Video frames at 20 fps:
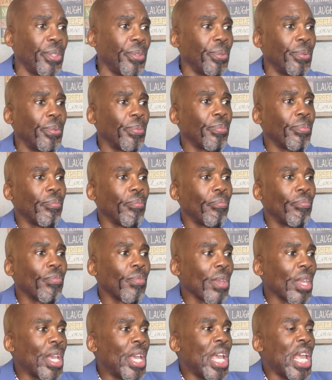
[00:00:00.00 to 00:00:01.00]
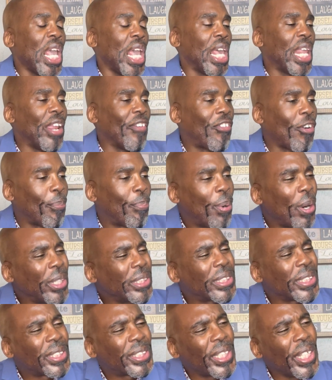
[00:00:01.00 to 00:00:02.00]
to. And if a
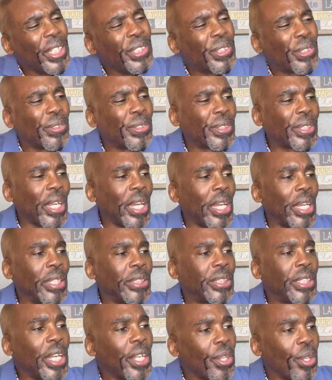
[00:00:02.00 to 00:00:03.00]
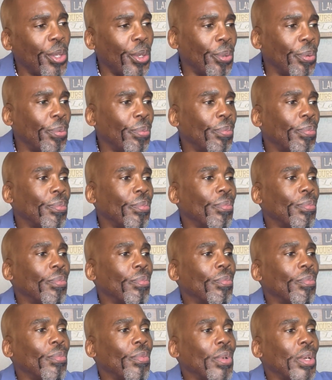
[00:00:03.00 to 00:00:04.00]
person sees those things in you
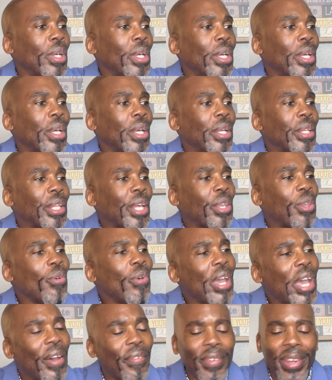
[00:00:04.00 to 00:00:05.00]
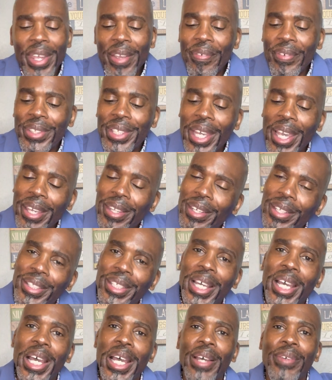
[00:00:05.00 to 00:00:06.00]
that you haven't even taken the
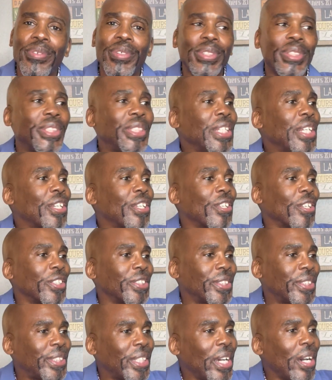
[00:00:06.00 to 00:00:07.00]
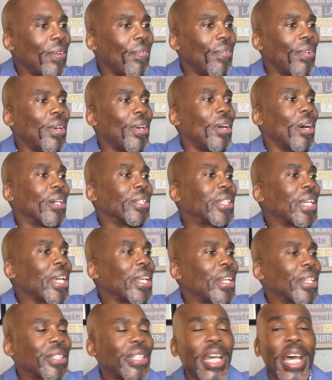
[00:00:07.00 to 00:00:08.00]
time to see in yourself or
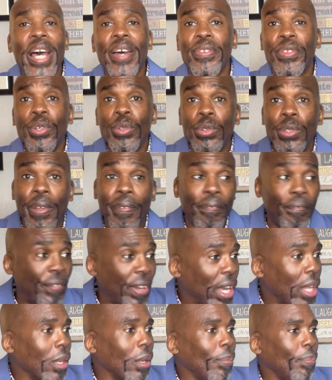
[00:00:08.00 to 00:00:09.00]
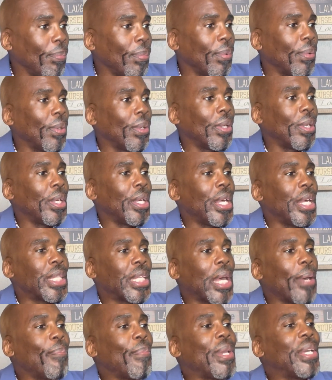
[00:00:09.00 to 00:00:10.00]
taken the time to develop,
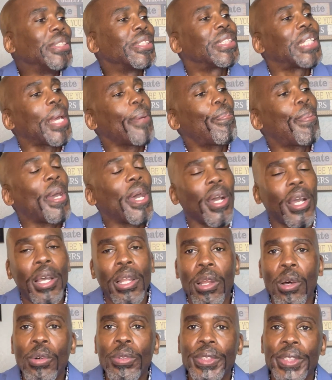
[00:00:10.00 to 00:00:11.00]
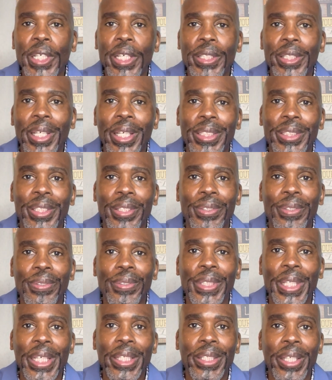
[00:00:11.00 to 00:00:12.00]
that means they pay close attention to
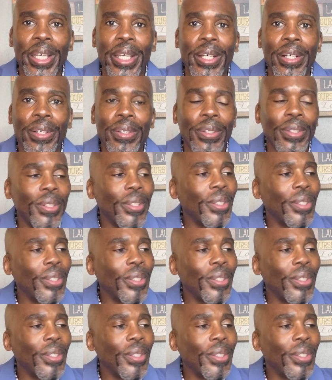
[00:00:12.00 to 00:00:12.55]
detail.